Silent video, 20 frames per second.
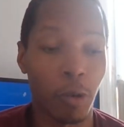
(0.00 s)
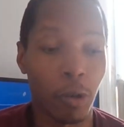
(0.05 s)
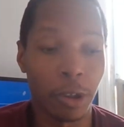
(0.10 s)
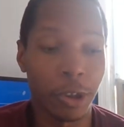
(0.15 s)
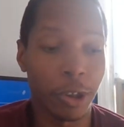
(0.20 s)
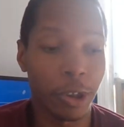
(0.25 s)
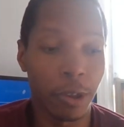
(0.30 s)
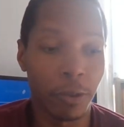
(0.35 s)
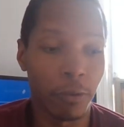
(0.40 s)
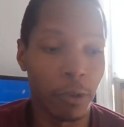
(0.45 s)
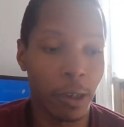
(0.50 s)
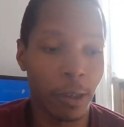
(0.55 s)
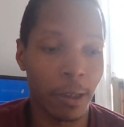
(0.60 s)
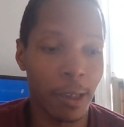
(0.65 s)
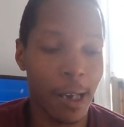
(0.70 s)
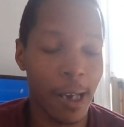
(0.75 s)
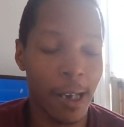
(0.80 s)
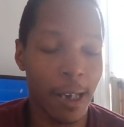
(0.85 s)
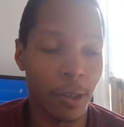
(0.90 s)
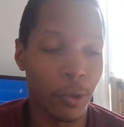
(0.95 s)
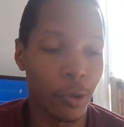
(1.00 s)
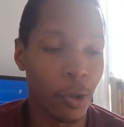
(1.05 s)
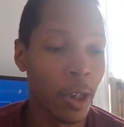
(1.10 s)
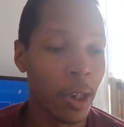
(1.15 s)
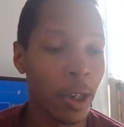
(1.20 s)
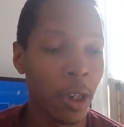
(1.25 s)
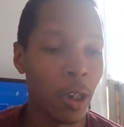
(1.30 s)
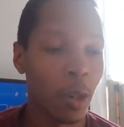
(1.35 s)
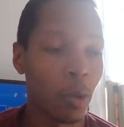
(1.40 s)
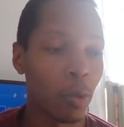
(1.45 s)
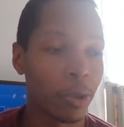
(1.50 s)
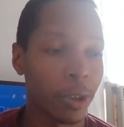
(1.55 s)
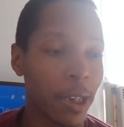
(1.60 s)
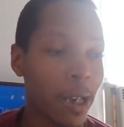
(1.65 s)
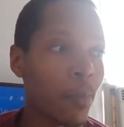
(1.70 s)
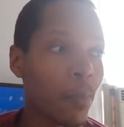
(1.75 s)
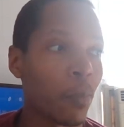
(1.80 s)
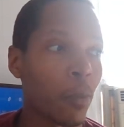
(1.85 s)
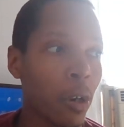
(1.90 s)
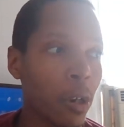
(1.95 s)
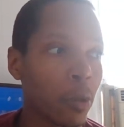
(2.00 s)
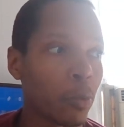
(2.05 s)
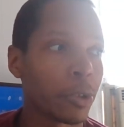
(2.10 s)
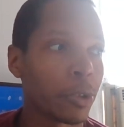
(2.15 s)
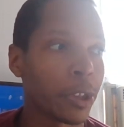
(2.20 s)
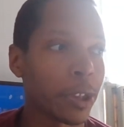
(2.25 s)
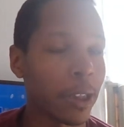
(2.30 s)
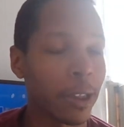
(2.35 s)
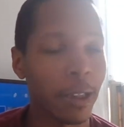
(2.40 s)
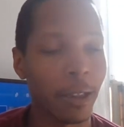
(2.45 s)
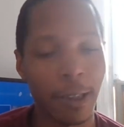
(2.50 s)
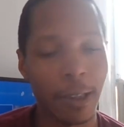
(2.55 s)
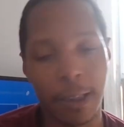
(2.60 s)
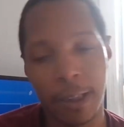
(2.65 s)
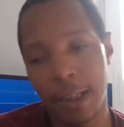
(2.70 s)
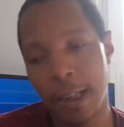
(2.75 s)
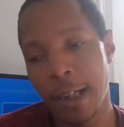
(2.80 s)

All she realized was that Martin was sitting there like,